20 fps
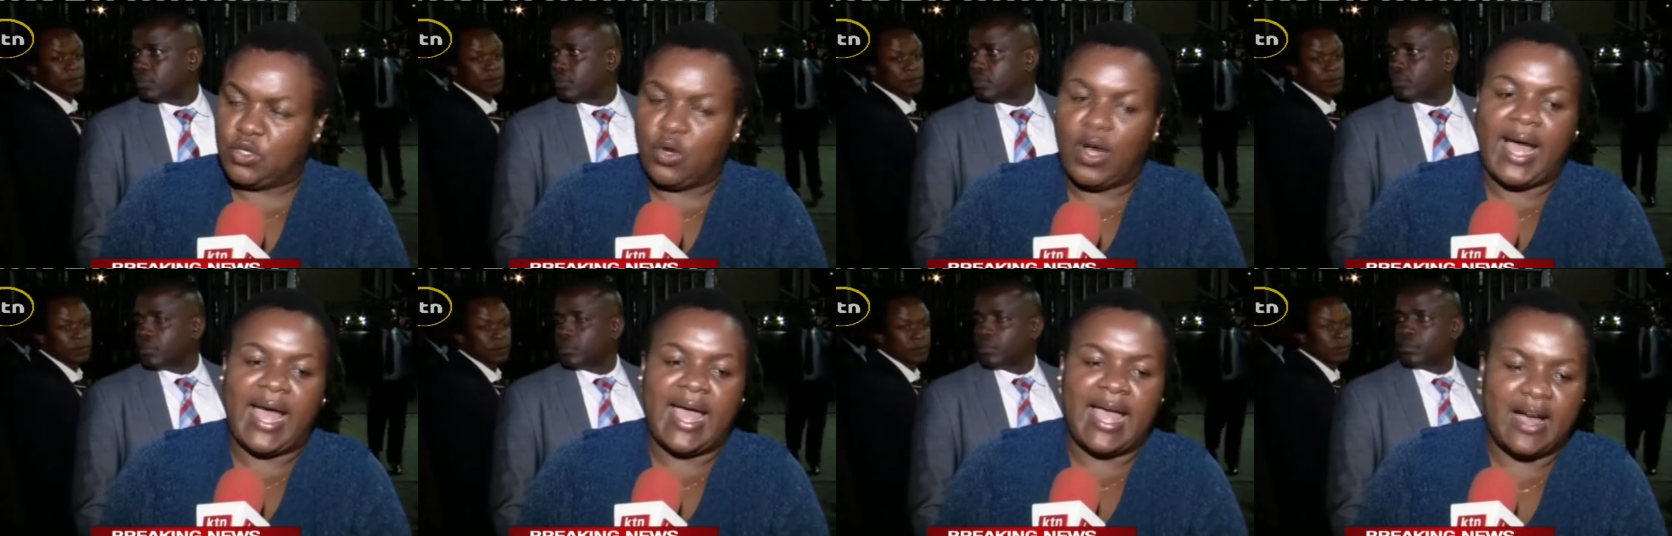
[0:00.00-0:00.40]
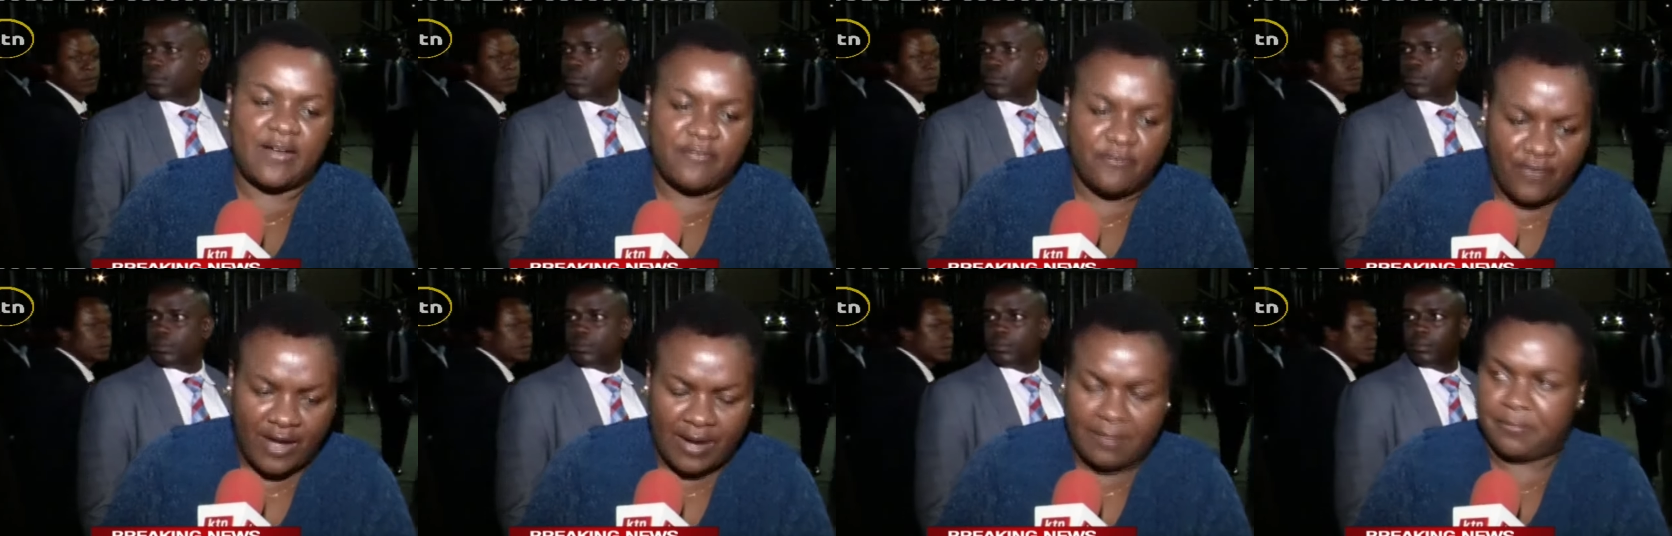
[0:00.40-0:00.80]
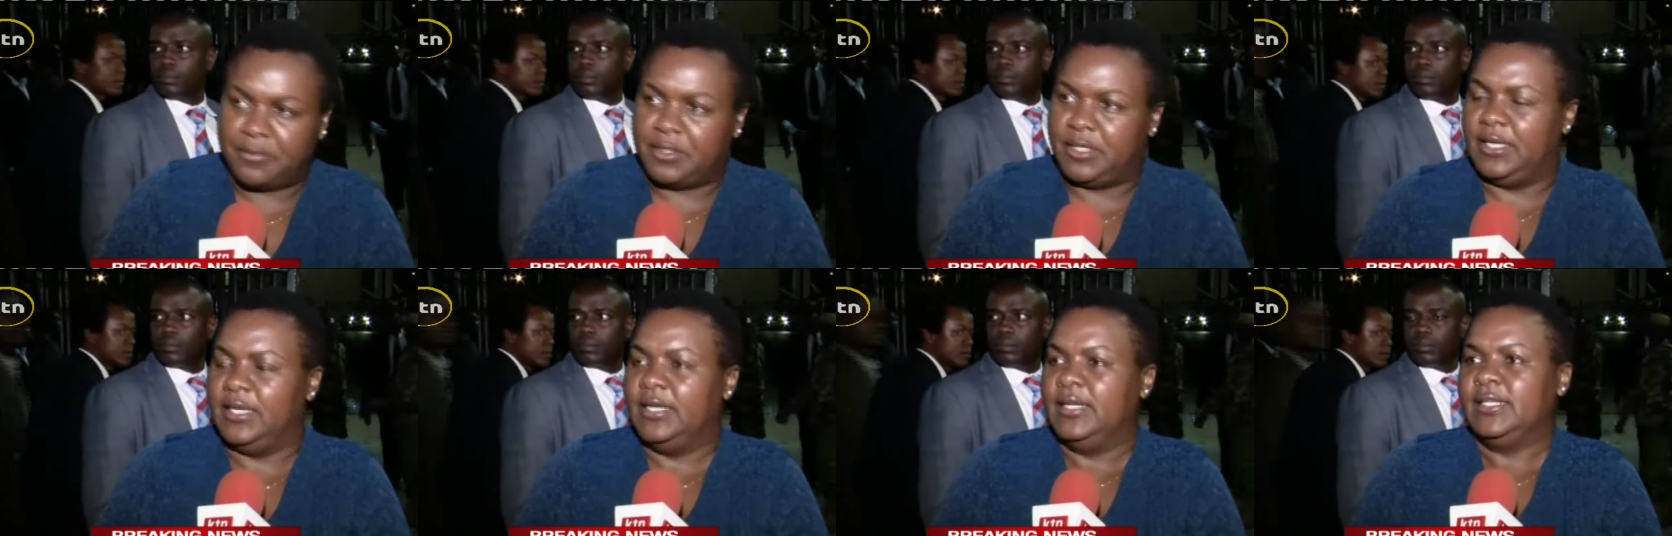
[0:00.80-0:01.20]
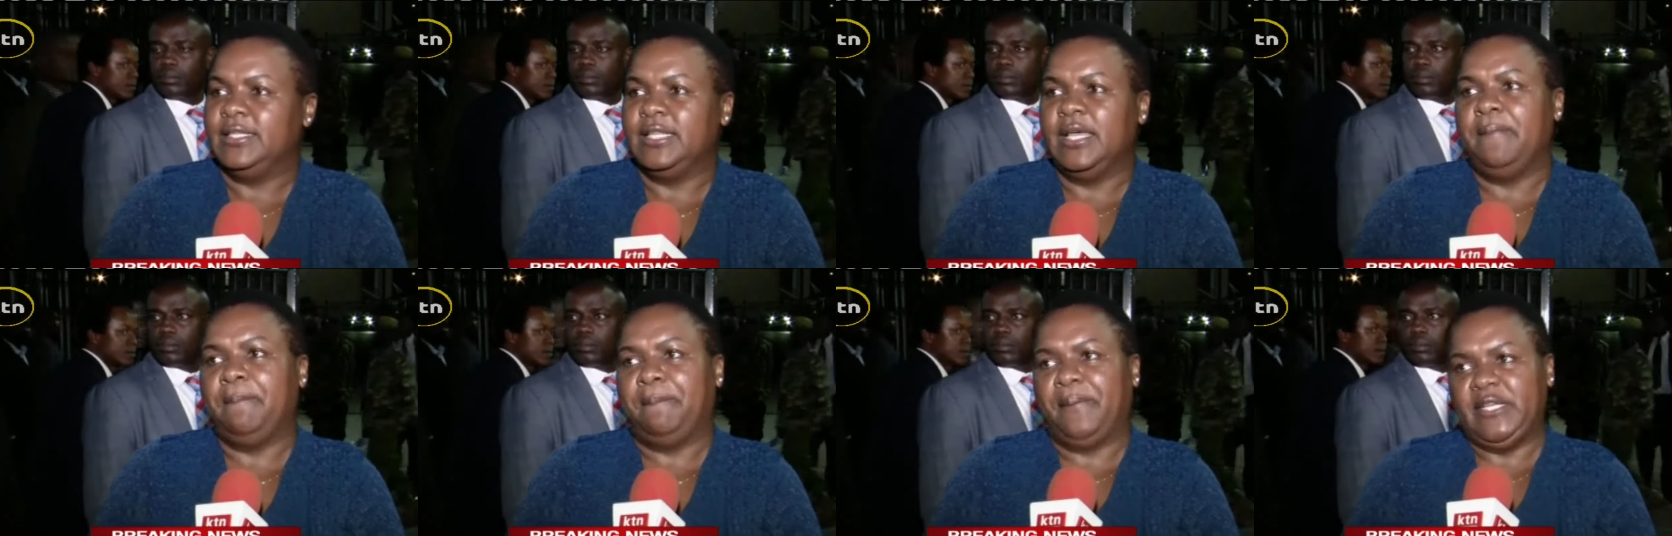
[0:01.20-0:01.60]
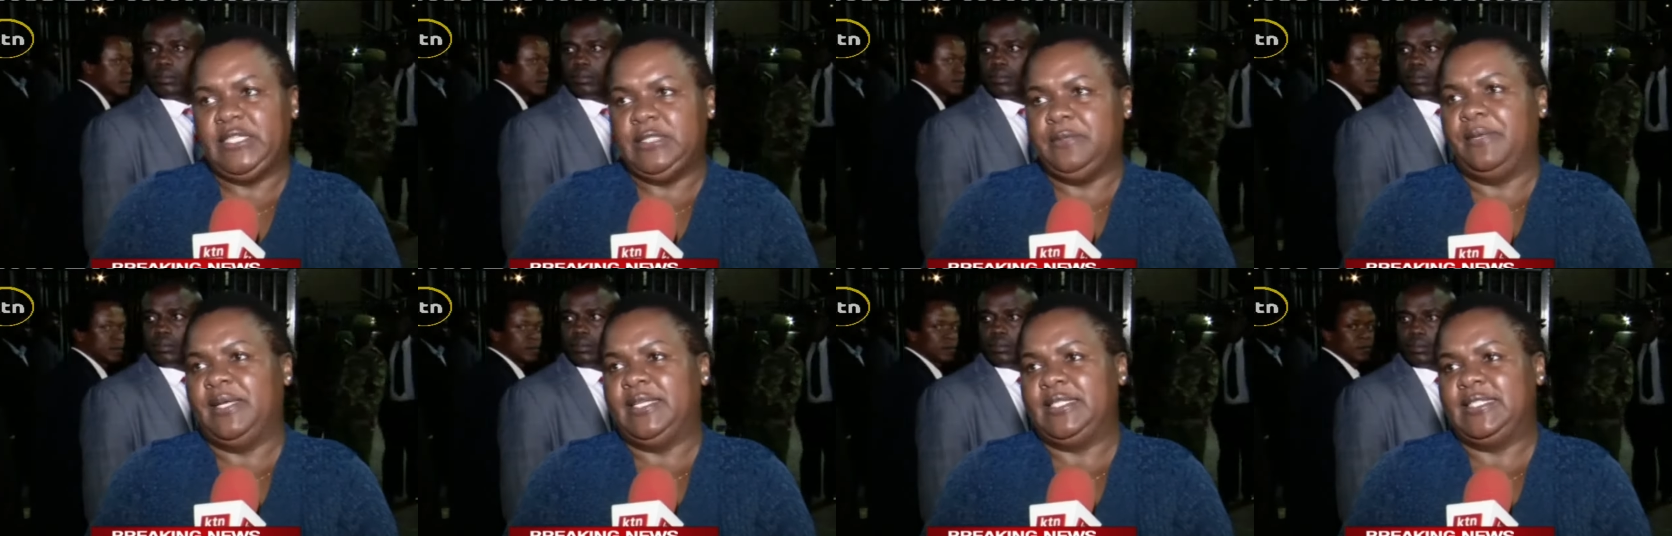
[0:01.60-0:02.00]
Speaker 1: So I affirmed the
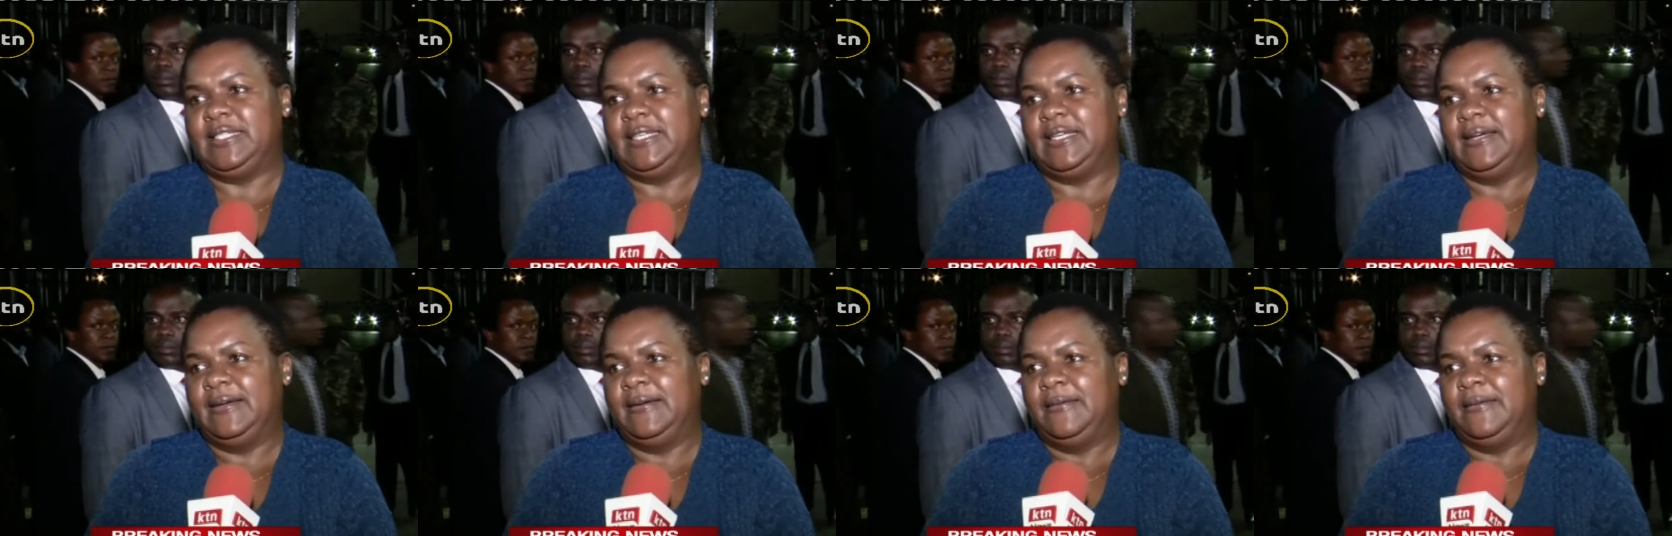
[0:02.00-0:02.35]
impeachment. The